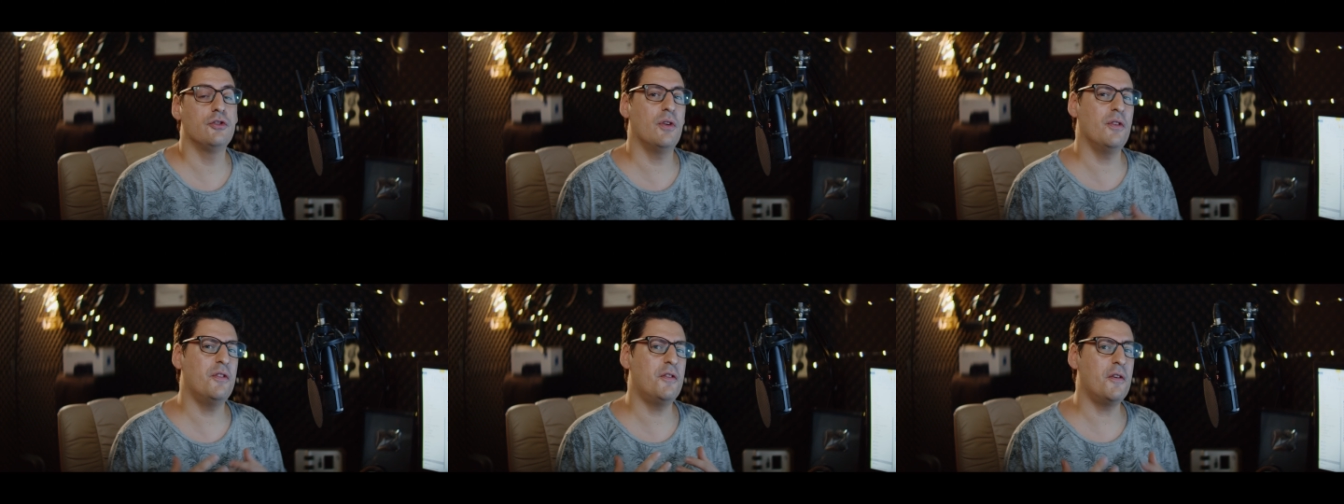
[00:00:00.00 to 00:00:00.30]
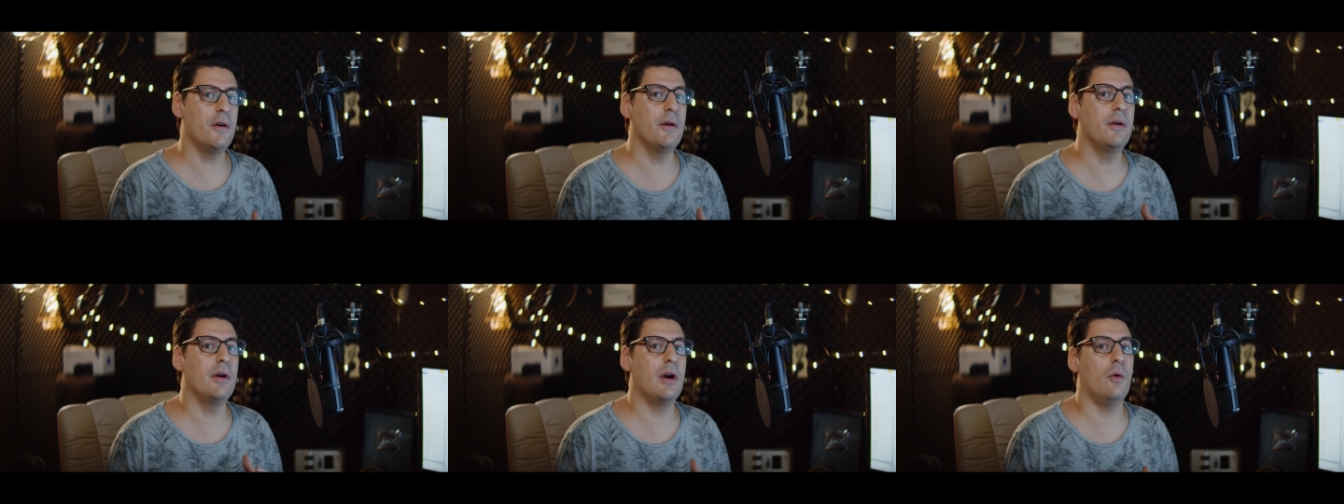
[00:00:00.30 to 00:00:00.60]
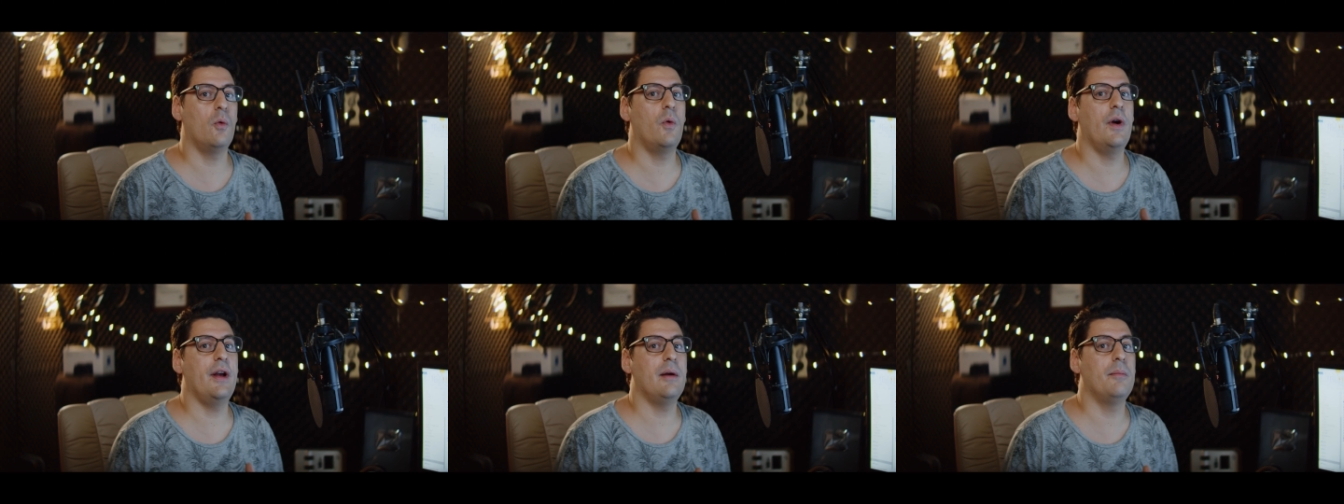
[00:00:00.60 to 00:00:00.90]
So throwing
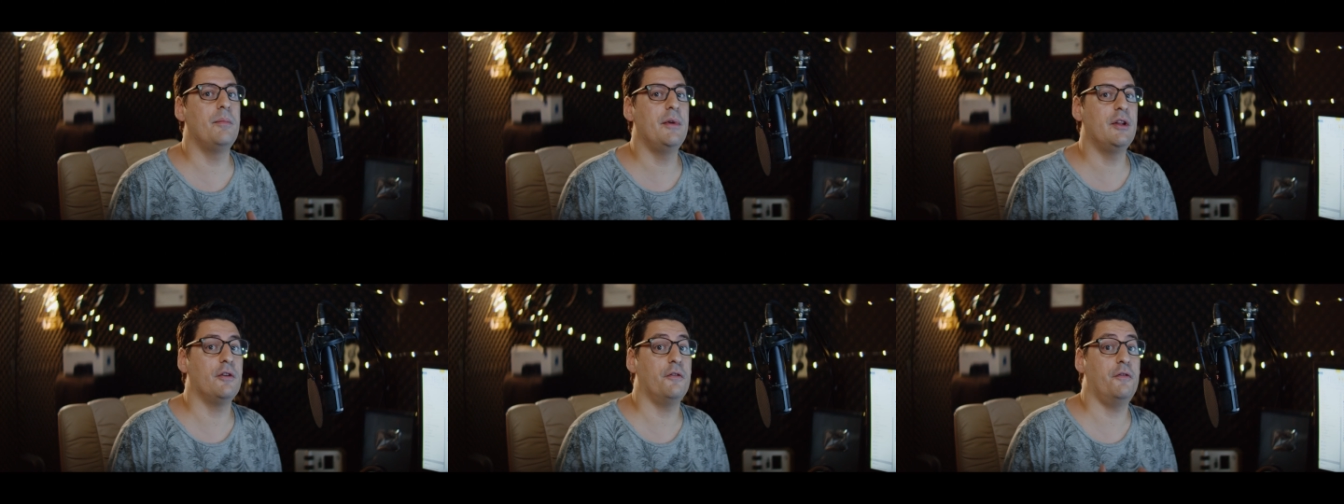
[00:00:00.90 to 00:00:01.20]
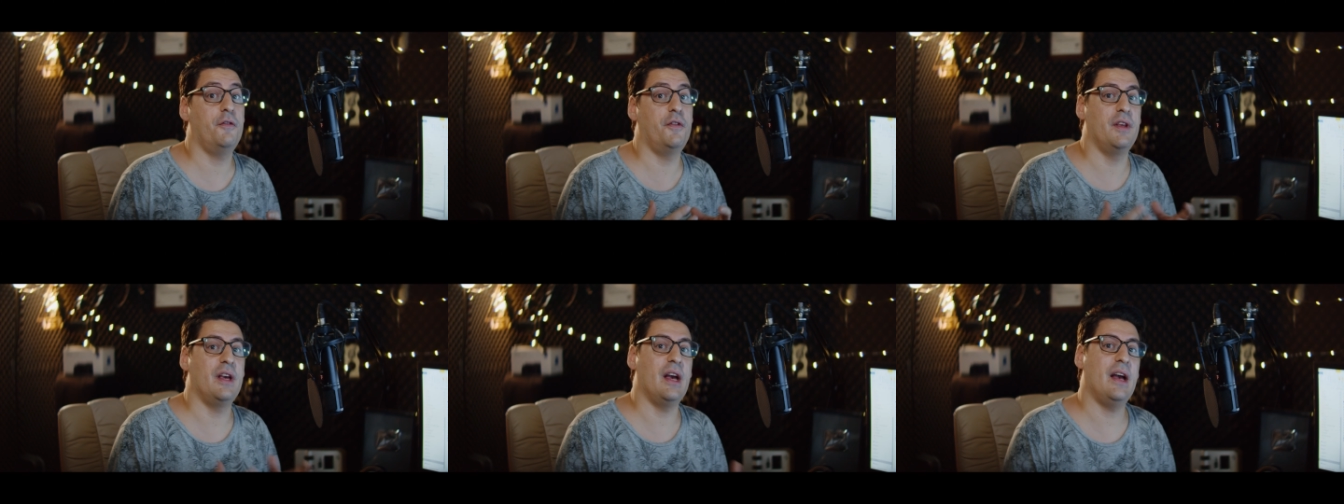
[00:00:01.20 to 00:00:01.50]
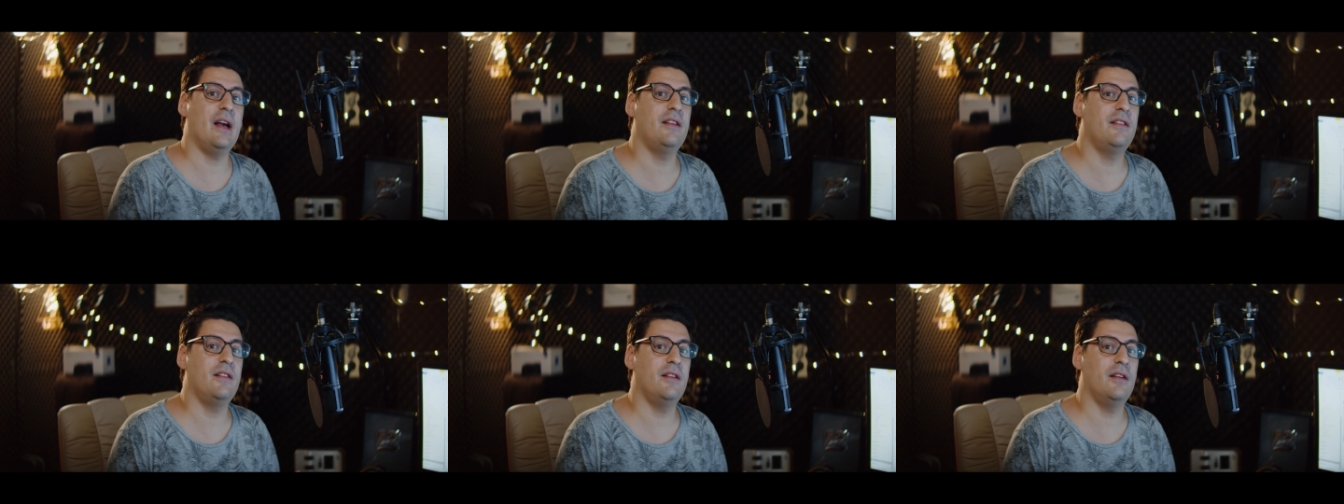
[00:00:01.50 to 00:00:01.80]
away a bit of the
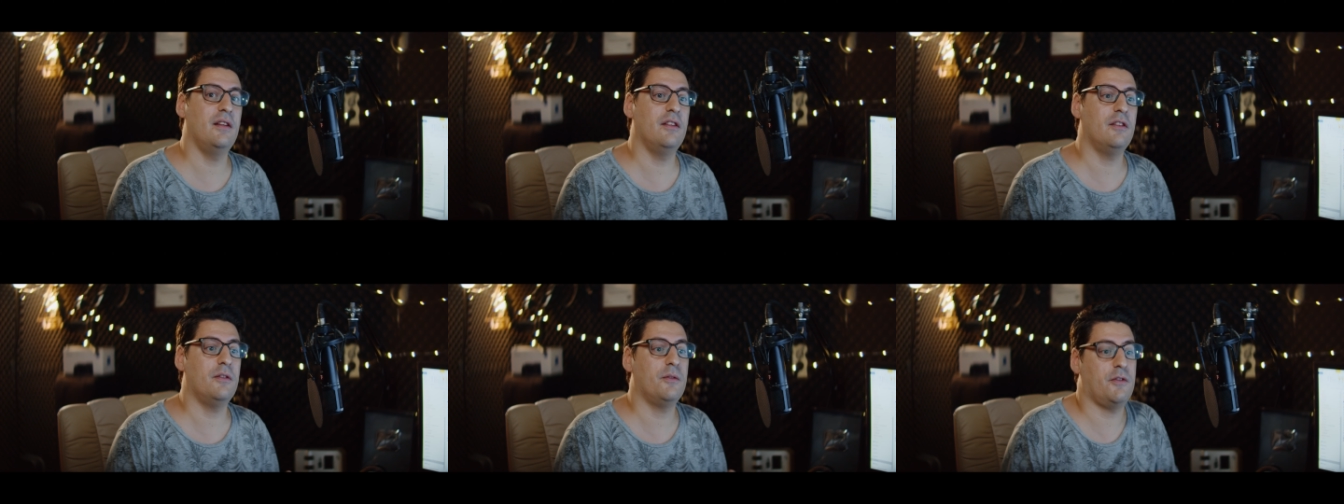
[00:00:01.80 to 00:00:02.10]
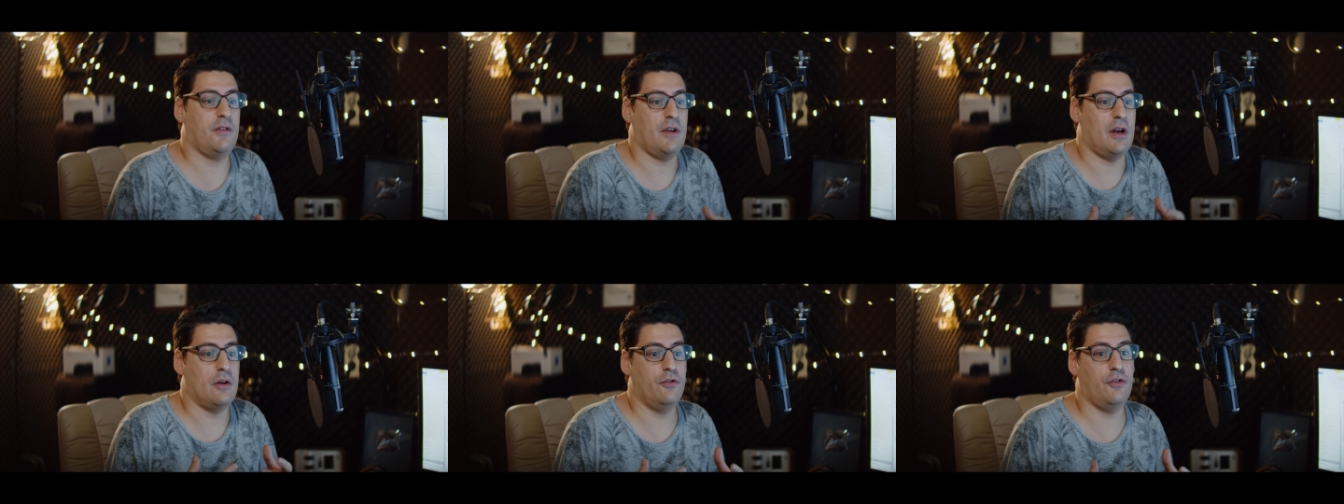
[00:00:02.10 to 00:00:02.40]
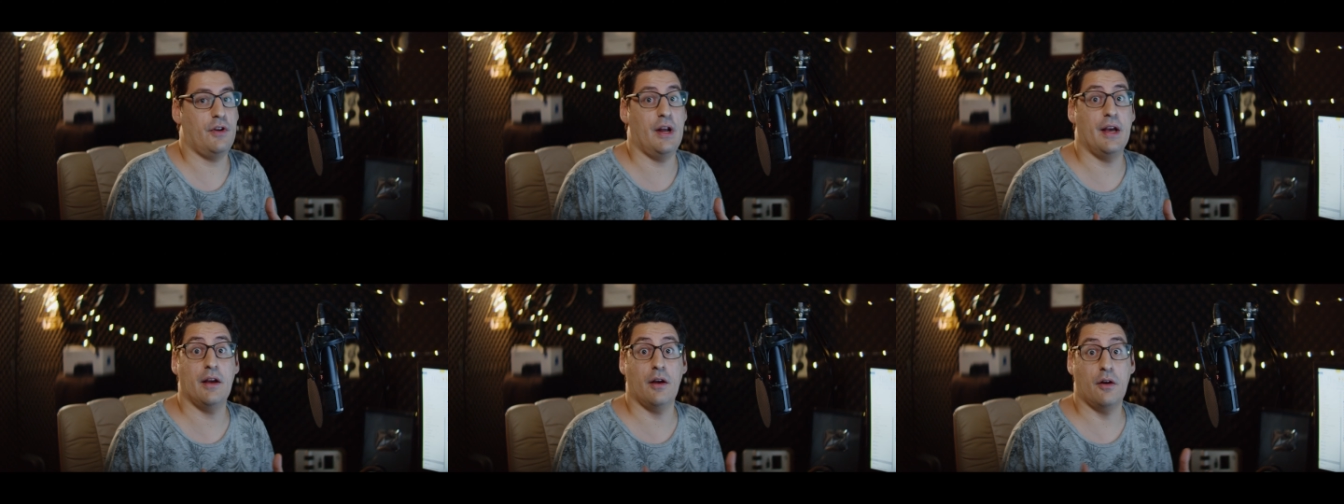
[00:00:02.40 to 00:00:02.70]
edges
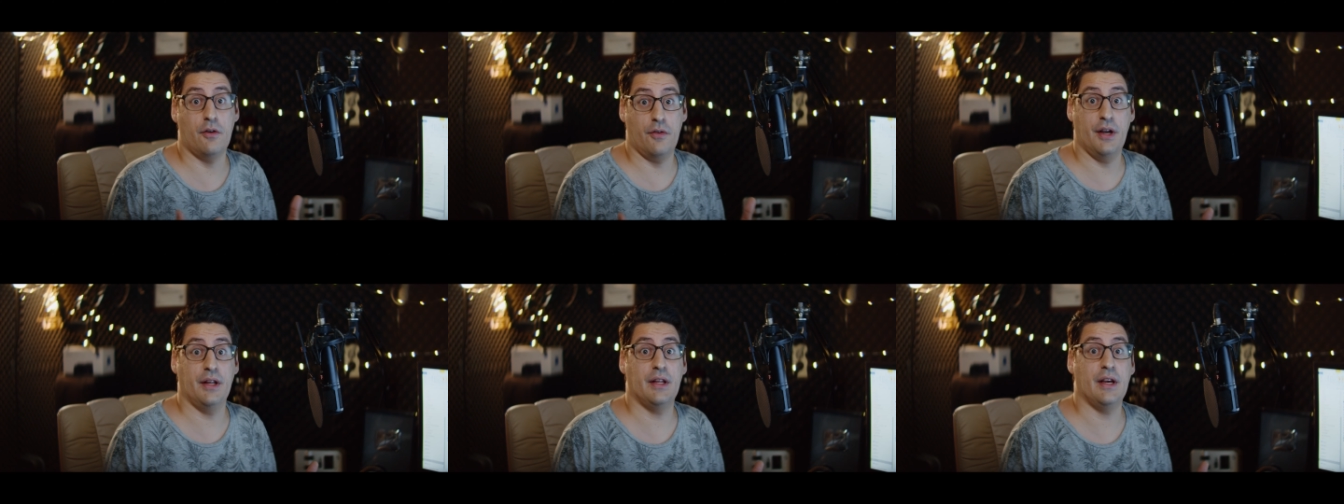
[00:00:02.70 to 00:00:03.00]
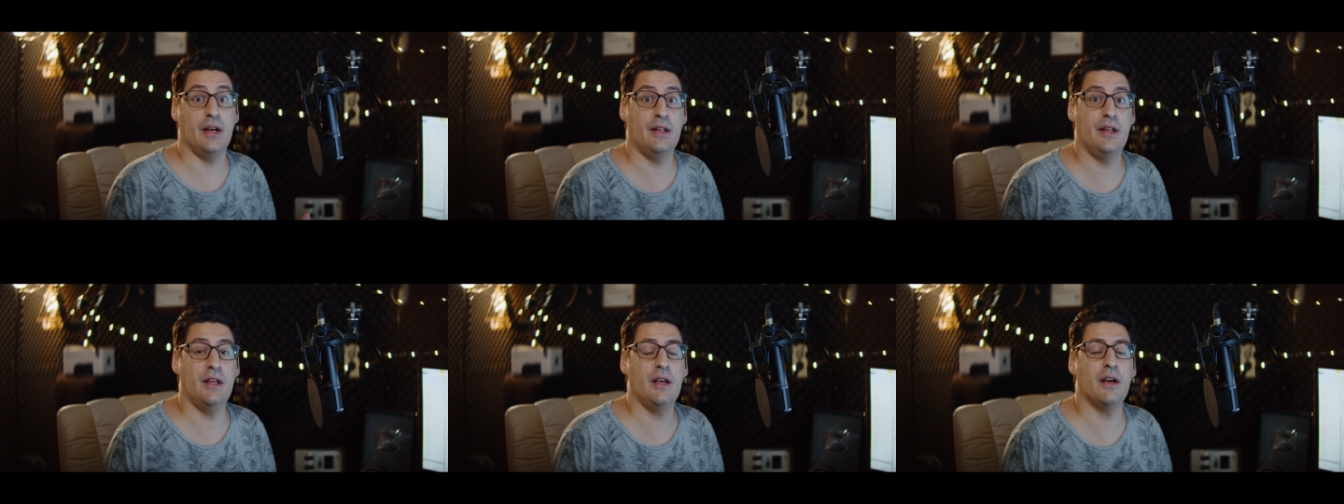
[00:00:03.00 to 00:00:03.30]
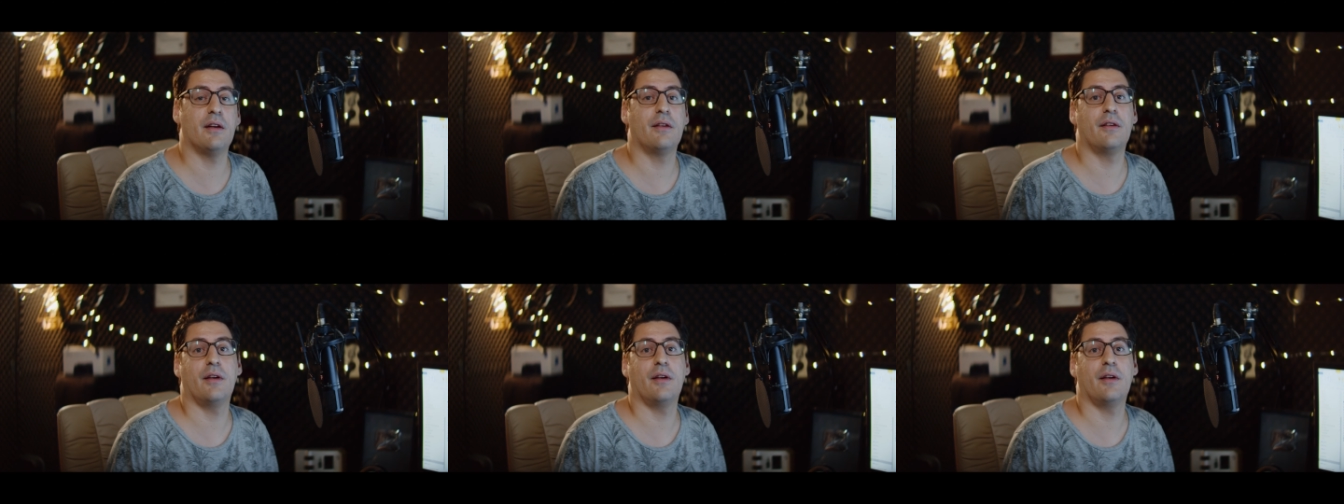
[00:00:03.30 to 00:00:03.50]
sounds like a great idea,